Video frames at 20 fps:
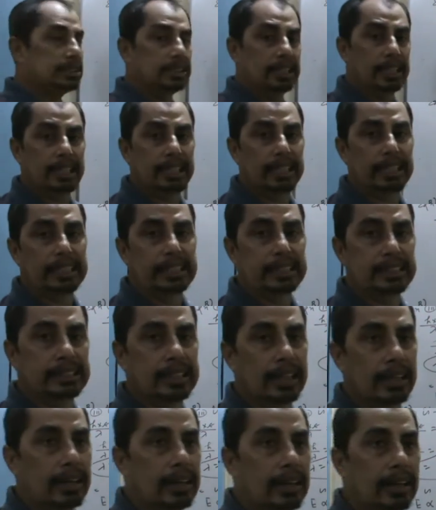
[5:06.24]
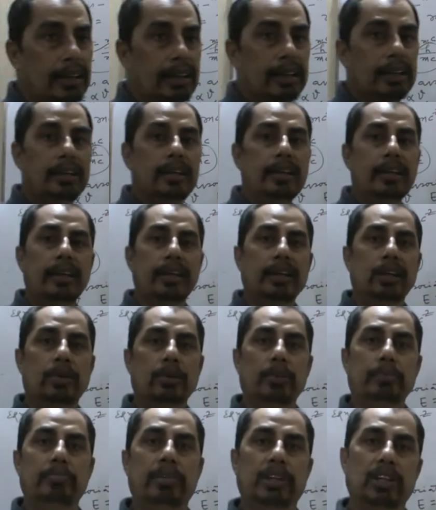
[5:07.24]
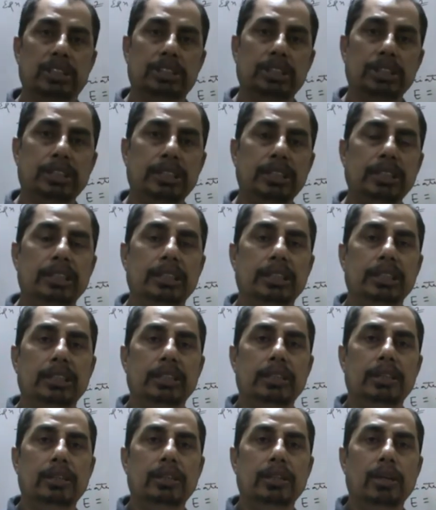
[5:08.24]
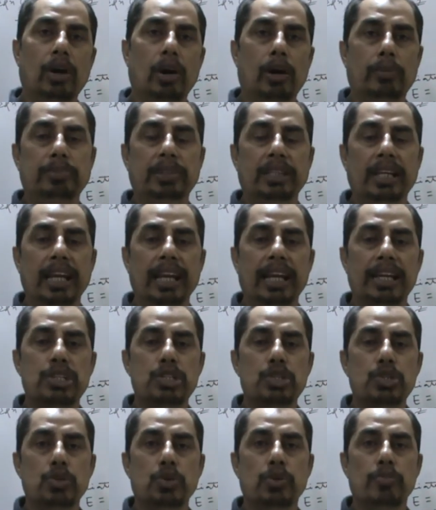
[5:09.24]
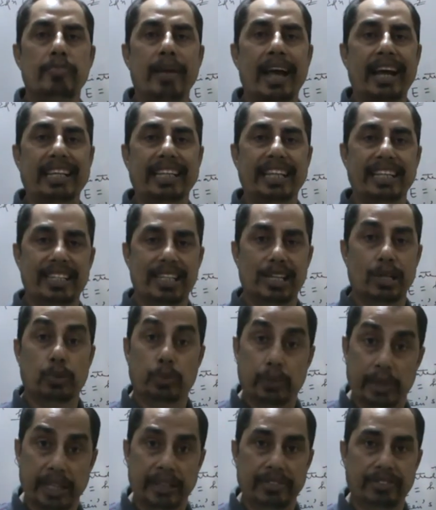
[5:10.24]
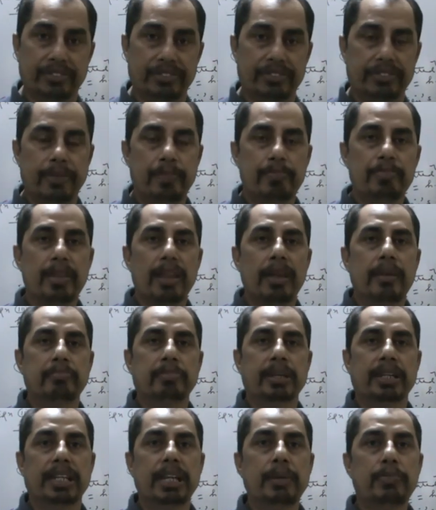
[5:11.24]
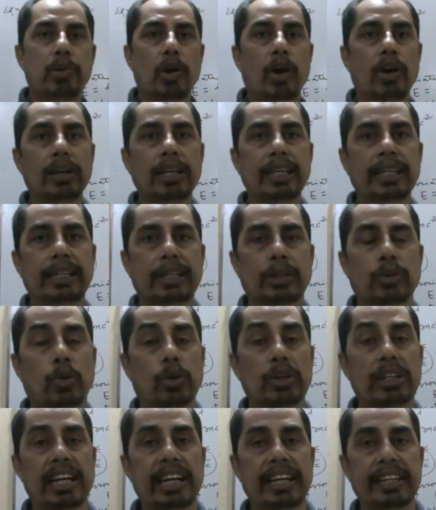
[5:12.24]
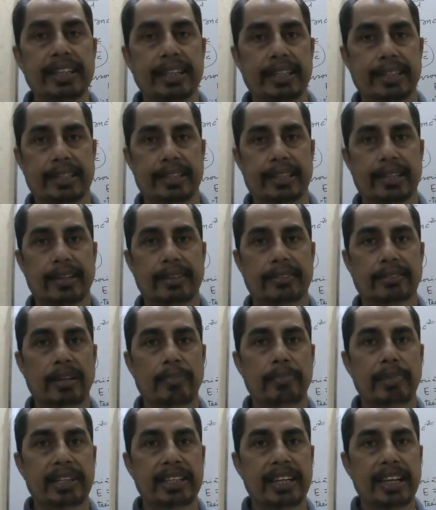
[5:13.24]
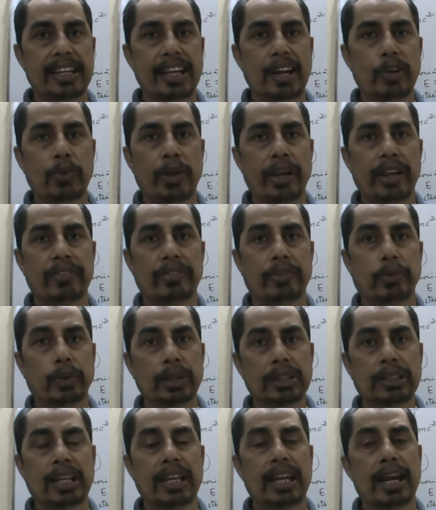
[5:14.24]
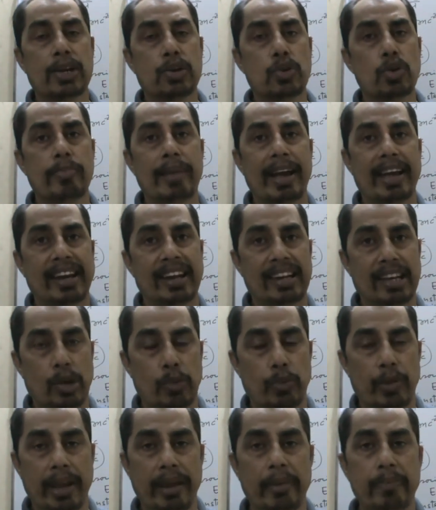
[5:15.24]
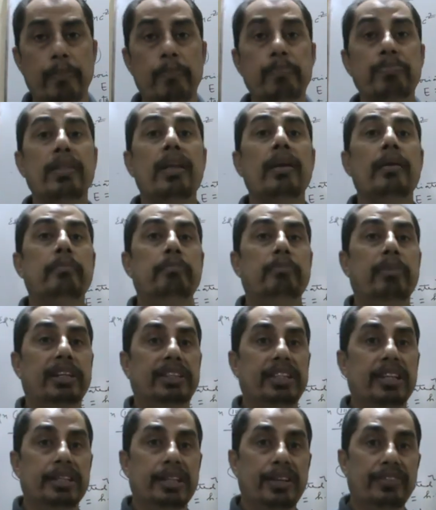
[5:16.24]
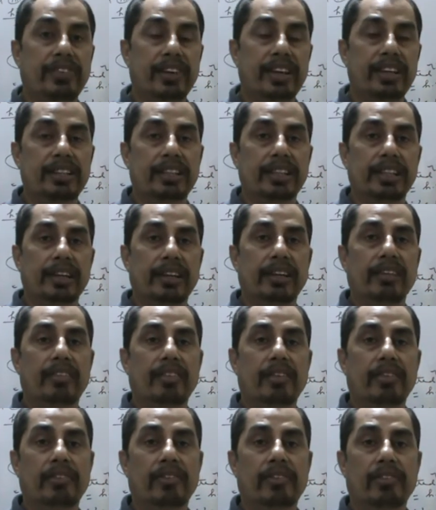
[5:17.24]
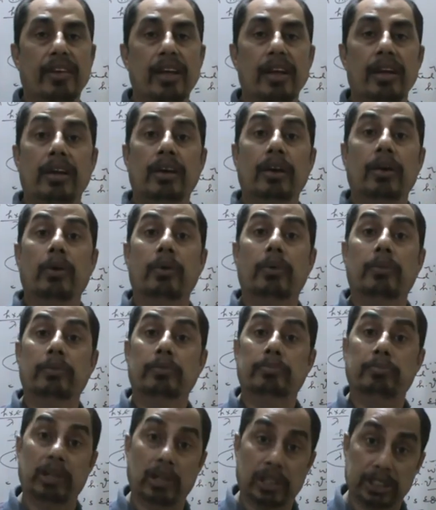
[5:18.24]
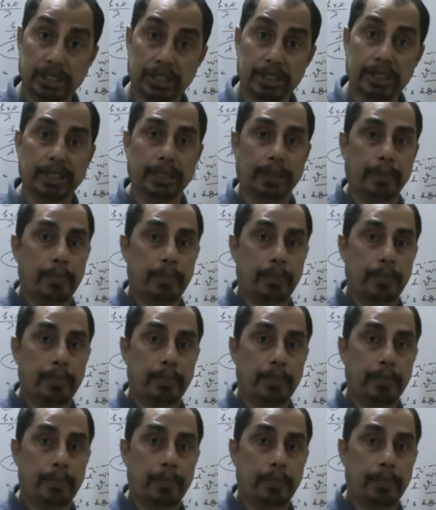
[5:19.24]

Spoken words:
c is the velocity of the electromagnetic wave, but de-Broglie correlated the material wave with electromagnetic wave, but they differ in their velocity.